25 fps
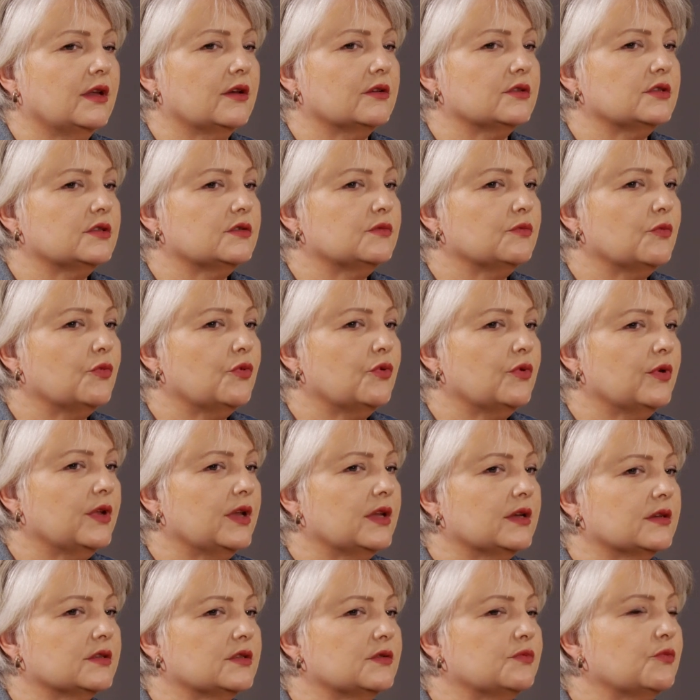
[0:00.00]

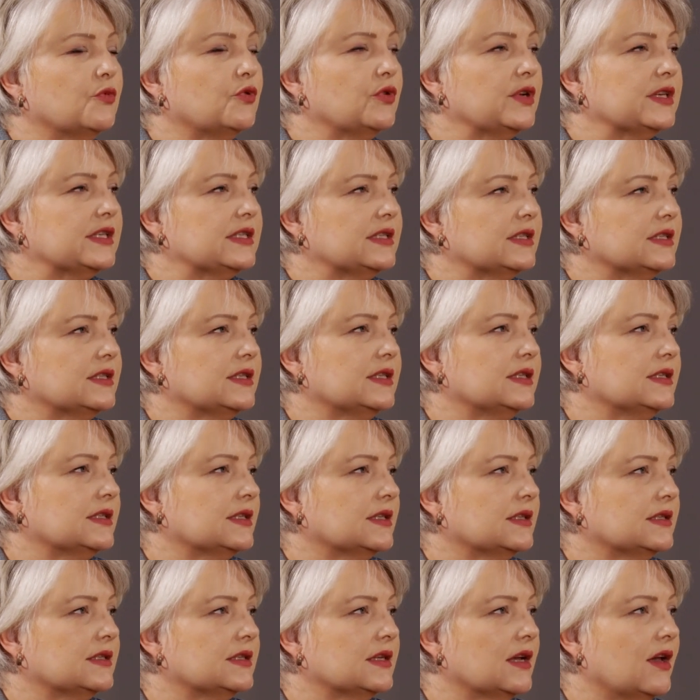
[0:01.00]
smaller cities
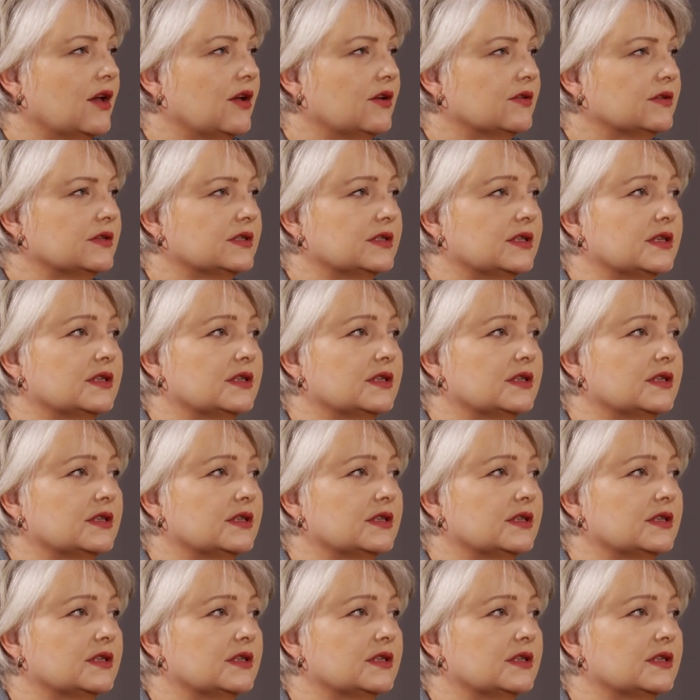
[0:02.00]
and towns,